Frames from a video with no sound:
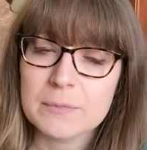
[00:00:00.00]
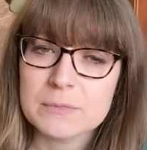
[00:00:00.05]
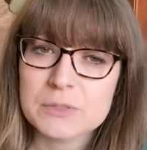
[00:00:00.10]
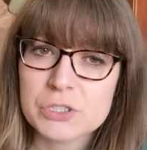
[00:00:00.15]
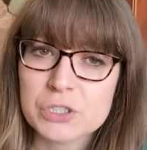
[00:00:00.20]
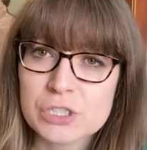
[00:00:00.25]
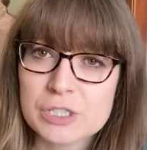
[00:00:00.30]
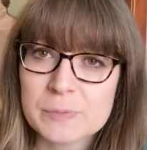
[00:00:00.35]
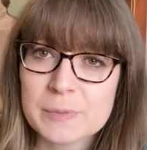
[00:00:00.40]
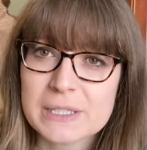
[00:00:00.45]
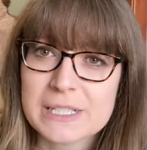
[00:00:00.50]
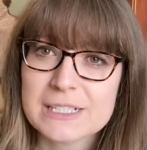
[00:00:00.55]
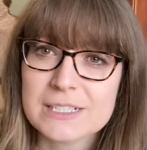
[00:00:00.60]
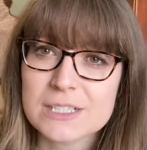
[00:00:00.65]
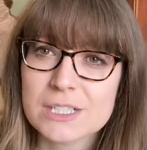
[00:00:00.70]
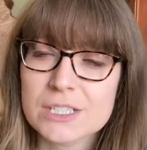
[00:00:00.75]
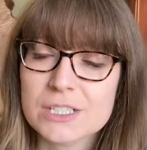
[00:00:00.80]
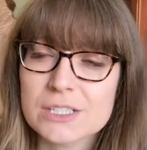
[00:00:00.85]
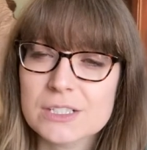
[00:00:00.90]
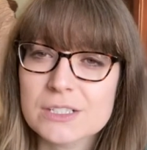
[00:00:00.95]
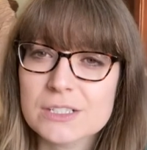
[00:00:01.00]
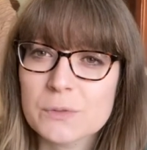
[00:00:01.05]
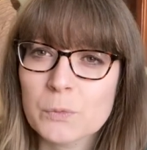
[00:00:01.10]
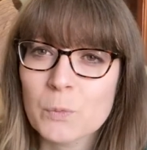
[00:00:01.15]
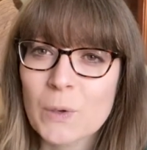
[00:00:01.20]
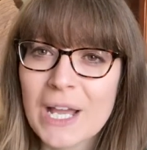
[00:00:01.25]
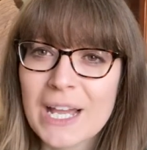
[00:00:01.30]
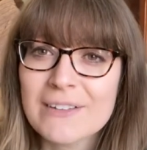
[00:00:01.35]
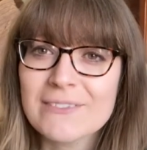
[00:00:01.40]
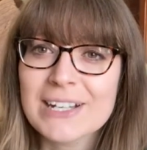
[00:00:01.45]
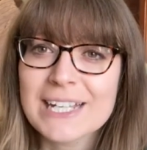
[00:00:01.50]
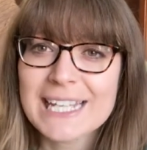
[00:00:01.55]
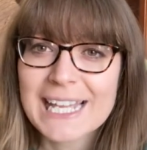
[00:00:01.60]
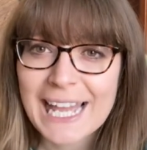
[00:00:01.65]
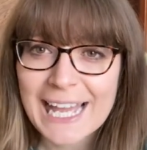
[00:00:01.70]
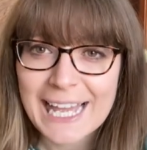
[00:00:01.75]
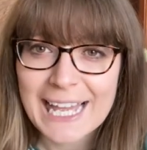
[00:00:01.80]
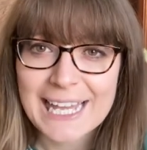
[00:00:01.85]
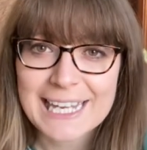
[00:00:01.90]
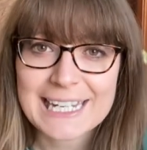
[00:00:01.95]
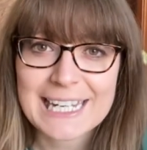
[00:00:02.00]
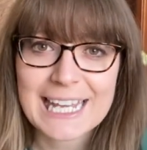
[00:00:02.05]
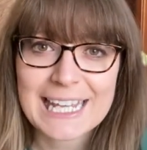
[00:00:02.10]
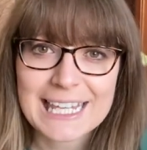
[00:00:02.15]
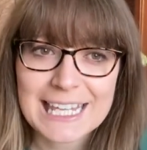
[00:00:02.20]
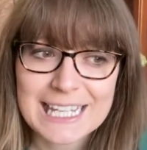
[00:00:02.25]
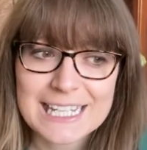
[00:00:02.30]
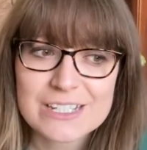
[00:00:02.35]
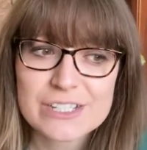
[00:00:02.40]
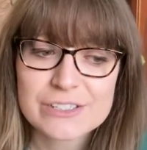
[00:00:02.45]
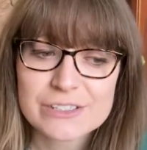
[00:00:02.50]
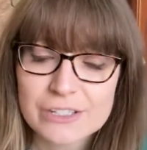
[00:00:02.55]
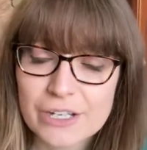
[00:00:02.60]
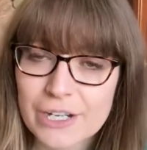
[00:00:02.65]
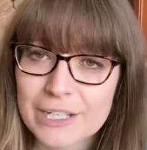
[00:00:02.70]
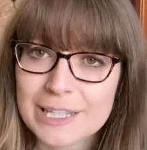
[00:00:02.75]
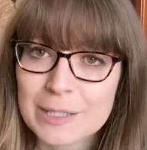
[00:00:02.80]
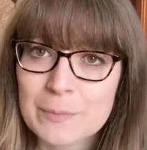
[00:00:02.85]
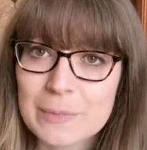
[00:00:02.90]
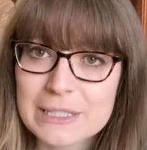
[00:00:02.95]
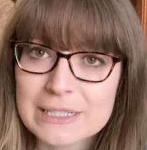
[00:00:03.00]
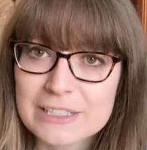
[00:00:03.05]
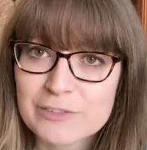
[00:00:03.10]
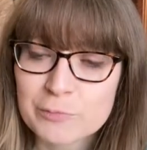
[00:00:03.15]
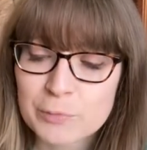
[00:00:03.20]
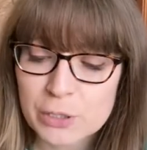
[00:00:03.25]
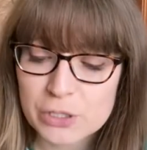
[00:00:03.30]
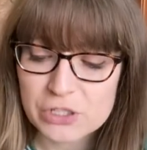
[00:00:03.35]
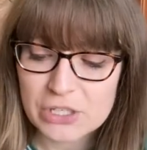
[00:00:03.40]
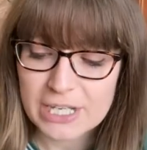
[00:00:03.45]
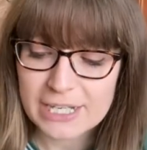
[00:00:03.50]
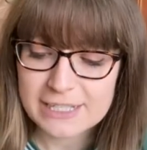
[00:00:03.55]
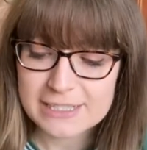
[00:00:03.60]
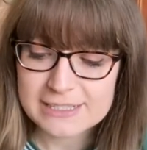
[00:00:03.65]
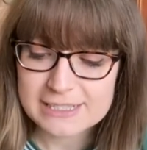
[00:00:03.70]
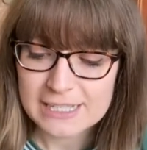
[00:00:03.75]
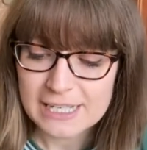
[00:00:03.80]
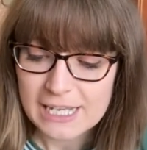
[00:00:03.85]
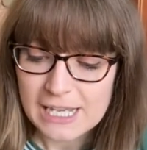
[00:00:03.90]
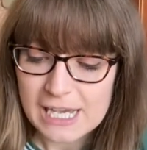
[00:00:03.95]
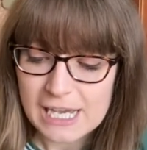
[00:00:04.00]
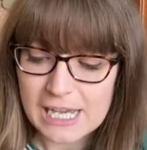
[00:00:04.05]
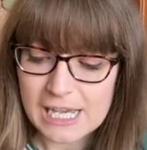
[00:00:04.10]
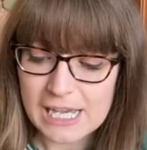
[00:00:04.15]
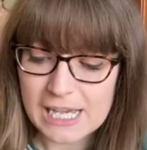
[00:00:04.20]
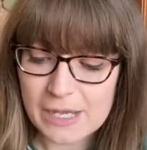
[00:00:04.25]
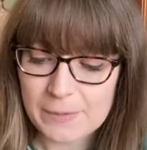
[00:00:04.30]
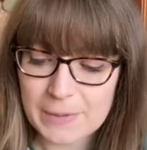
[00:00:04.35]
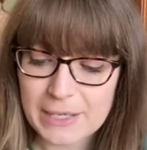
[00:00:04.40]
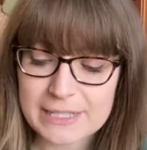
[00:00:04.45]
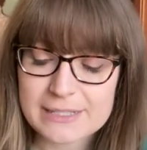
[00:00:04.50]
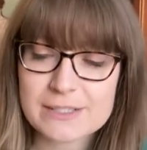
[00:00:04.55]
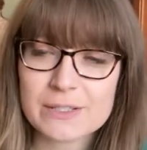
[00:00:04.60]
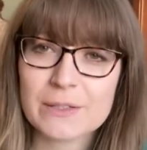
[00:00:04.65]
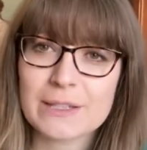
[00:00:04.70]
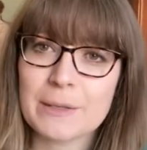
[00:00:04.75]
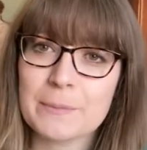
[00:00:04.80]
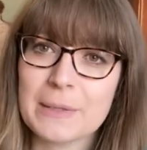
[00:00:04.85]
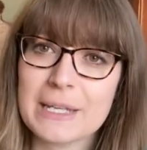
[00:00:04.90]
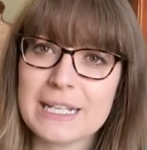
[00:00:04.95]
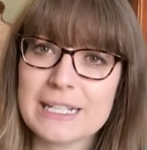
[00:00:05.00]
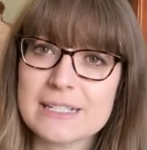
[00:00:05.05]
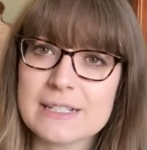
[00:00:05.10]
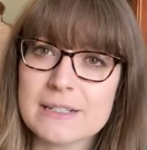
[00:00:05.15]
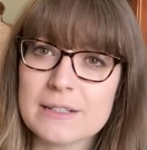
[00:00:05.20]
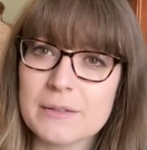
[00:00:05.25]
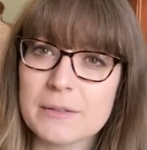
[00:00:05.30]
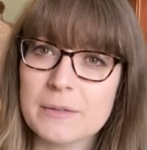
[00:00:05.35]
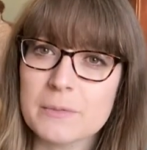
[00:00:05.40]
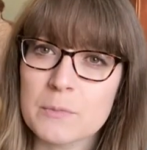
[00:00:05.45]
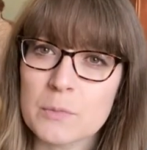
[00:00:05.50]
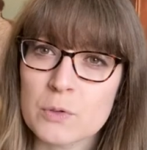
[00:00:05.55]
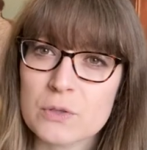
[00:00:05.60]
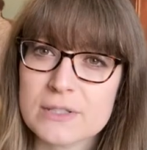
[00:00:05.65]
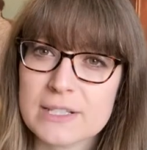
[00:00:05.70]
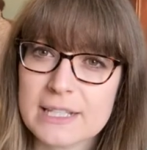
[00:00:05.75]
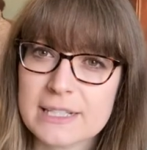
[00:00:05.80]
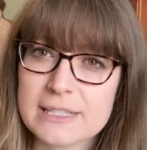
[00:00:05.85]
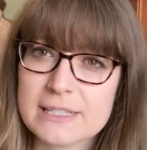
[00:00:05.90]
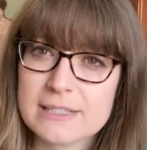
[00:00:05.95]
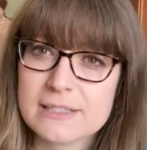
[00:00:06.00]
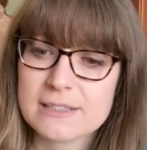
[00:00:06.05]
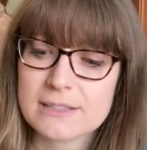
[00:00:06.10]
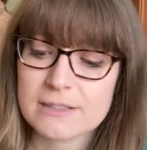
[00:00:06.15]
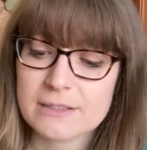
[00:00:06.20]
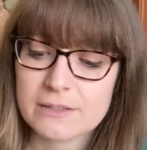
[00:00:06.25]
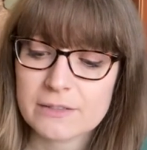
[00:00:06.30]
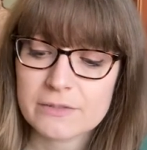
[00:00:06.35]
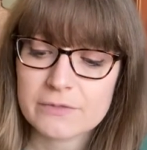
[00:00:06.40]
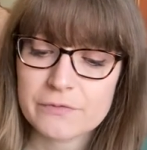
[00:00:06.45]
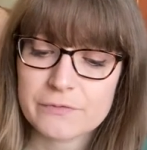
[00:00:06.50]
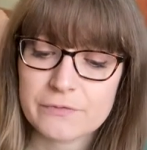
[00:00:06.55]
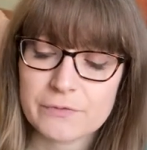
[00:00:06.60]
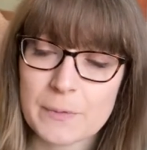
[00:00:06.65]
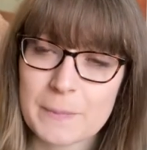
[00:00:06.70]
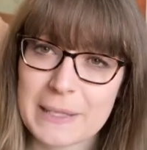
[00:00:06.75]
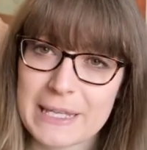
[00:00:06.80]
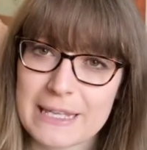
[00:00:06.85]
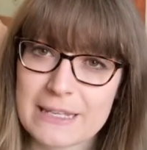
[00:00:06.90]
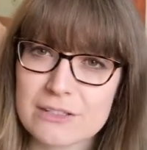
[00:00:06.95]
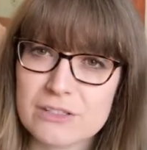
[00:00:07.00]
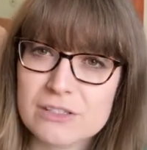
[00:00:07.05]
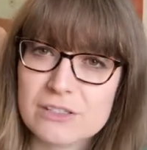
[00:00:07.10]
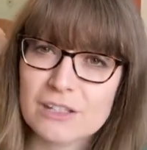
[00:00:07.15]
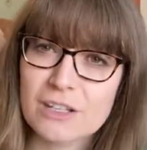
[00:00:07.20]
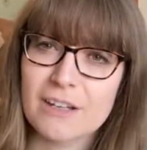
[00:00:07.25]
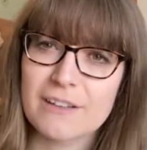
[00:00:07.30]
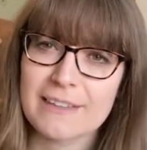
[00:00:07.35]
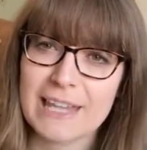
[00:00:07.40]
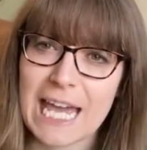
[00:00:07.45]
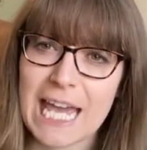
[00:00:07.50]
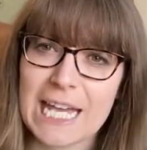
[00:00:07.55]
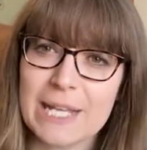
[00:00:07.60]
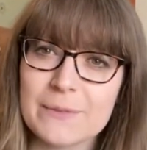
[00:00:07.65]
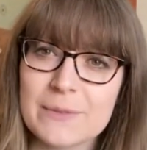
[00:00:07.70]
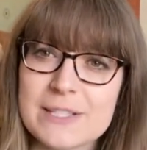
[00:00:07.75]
just because where I can, I like to start in the middle of projects, and so that made more sense for me to start there.